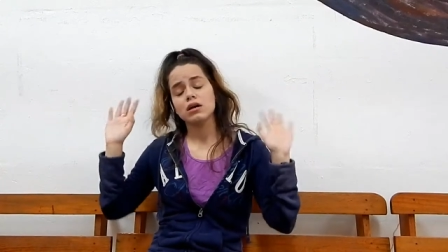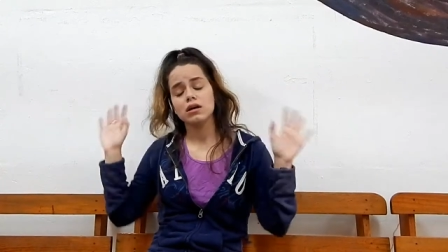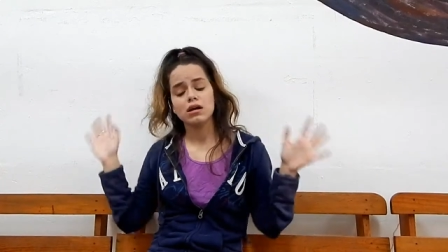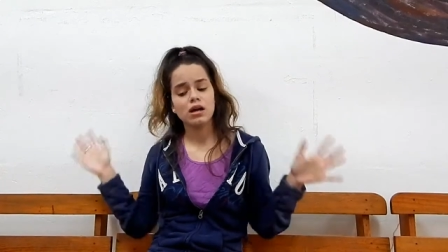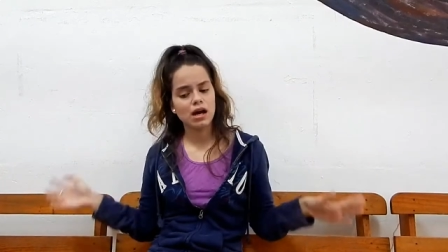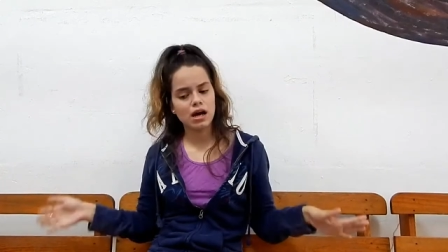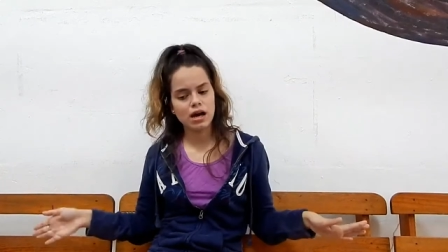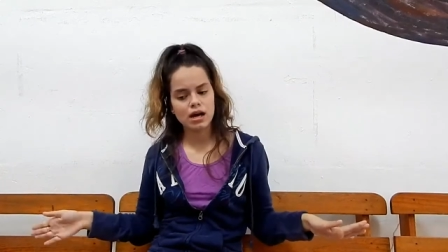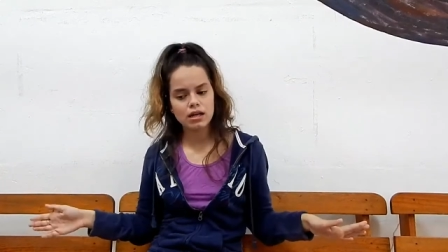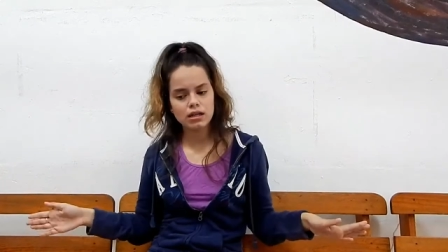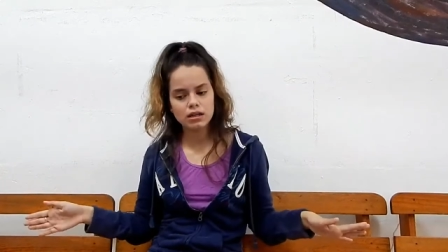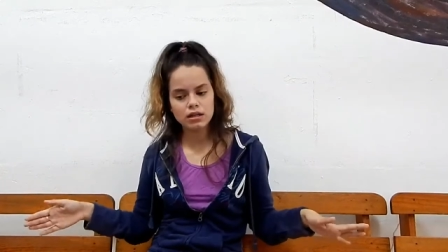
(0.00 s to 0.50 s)

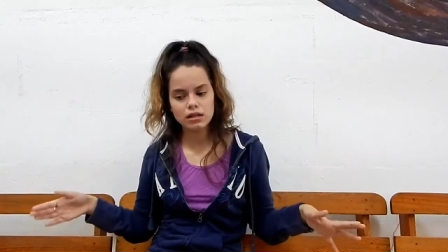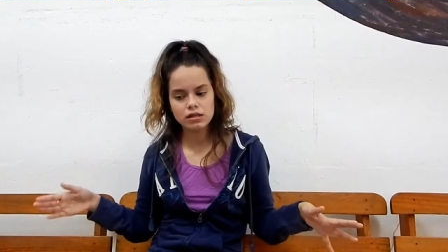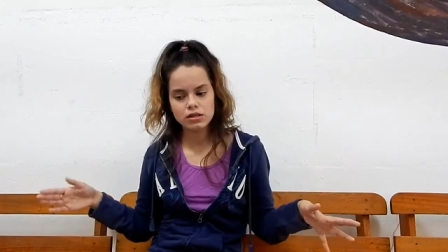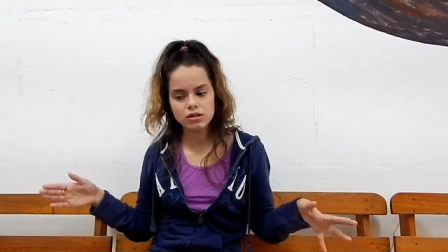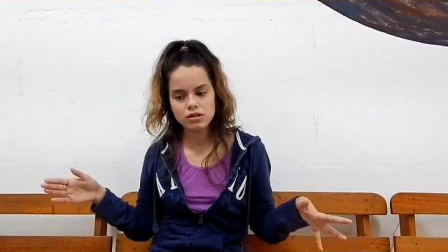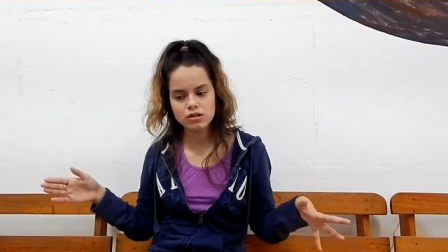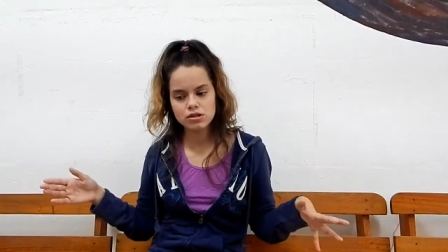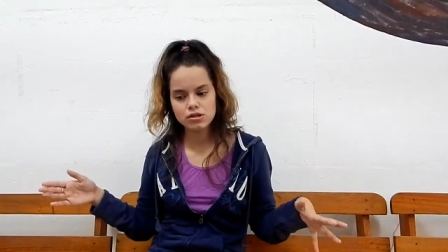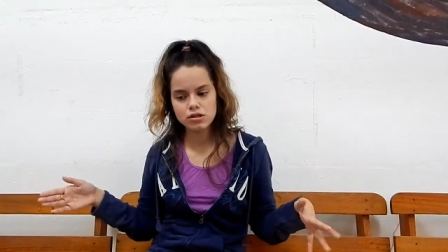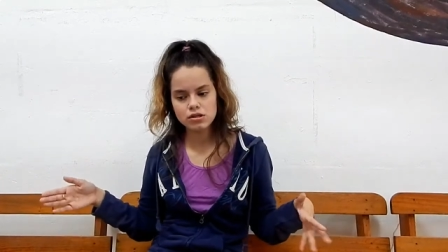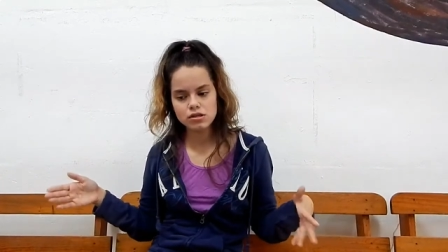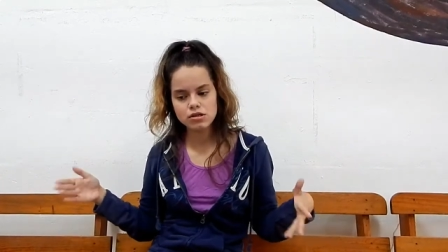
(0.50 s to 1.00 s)
and
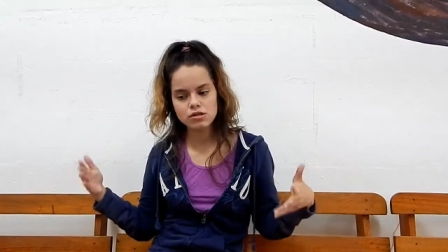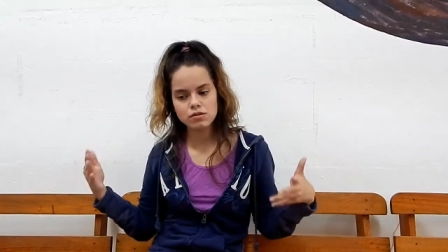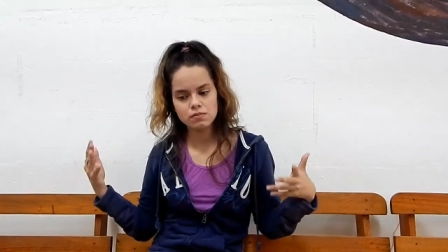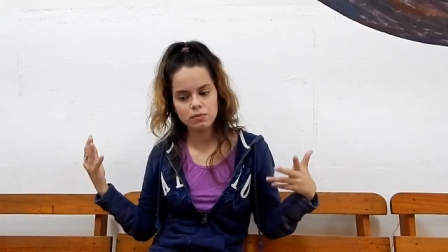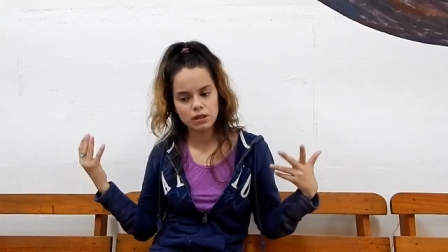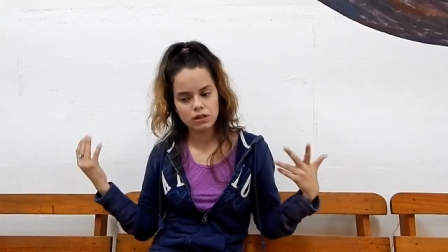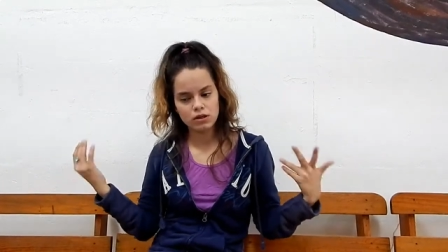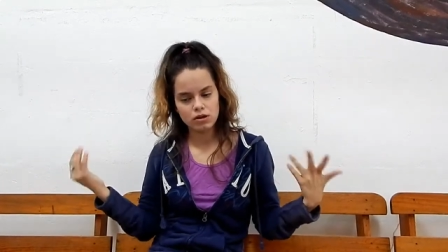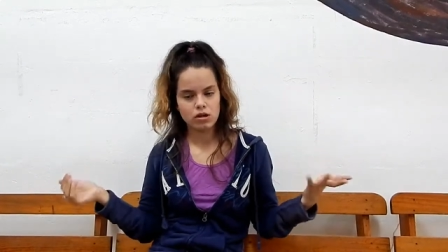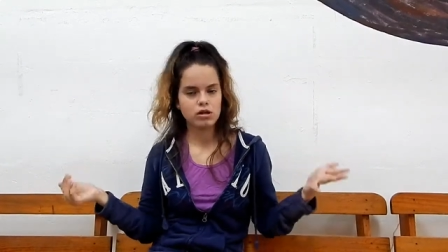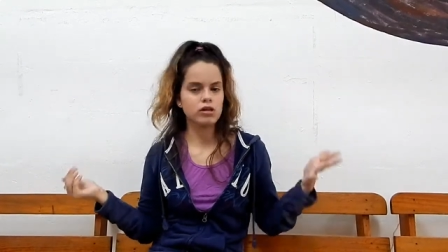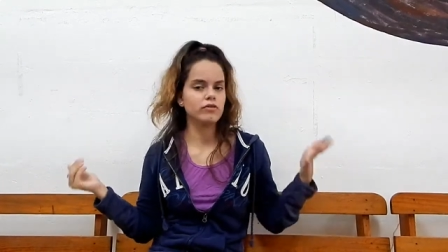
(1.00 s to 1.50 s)
it's just
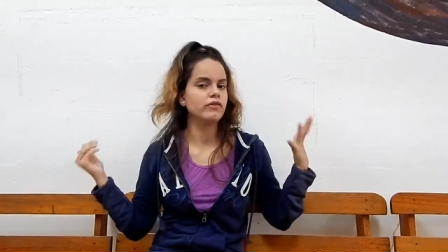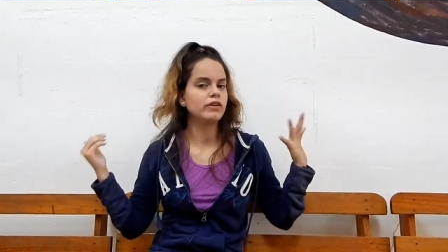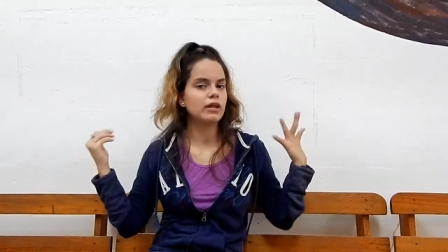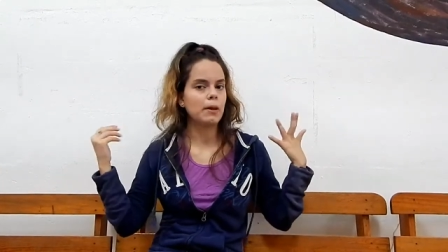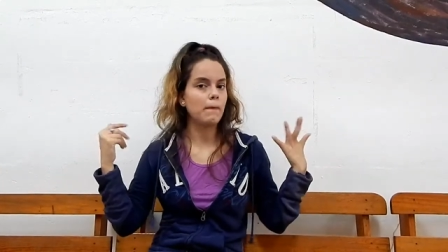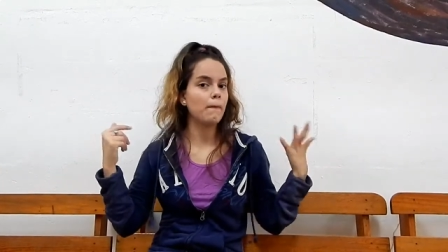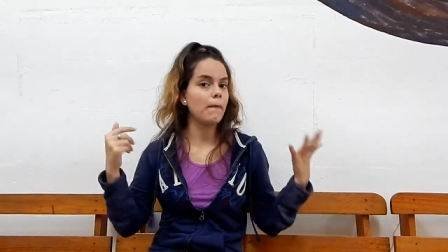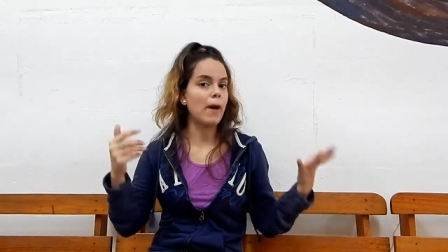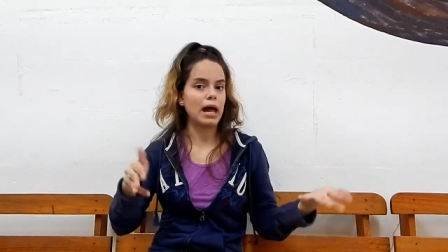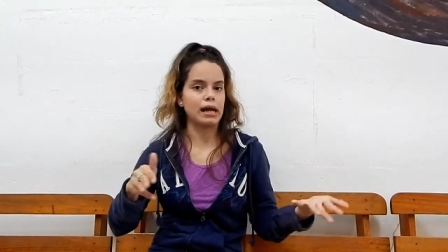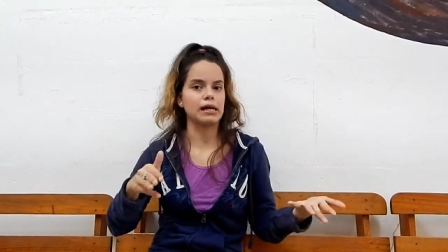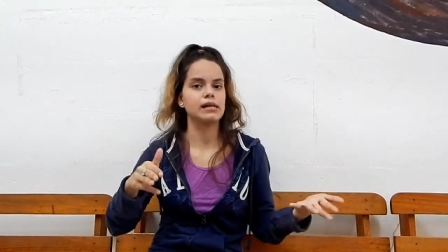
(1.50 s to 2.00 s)
because of the
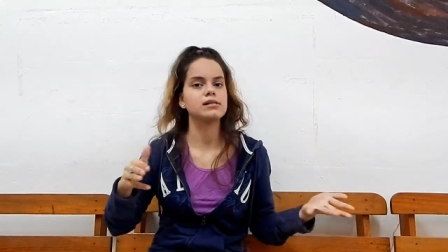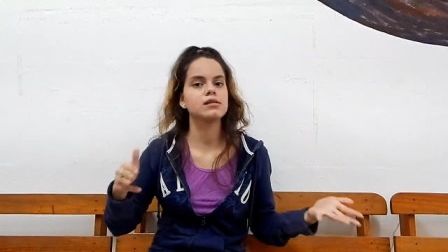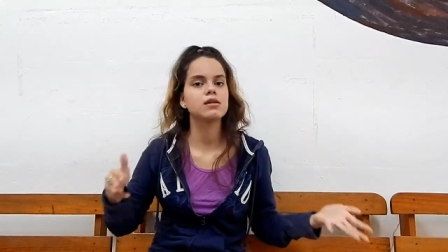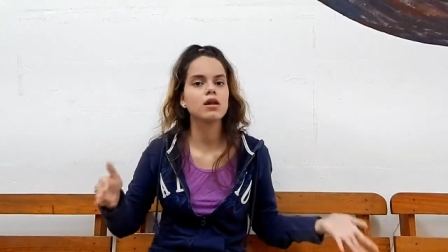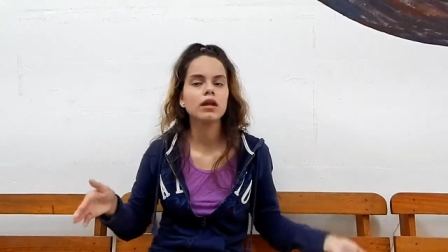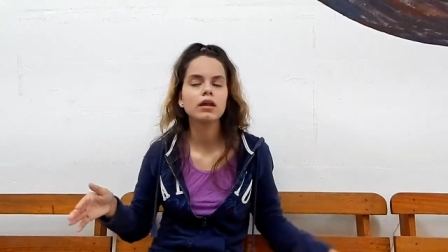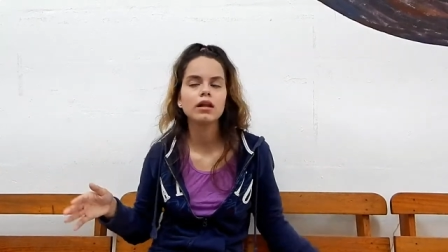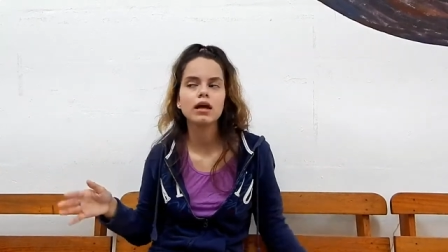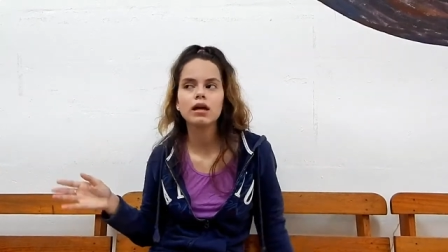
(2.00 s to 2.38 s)
mindset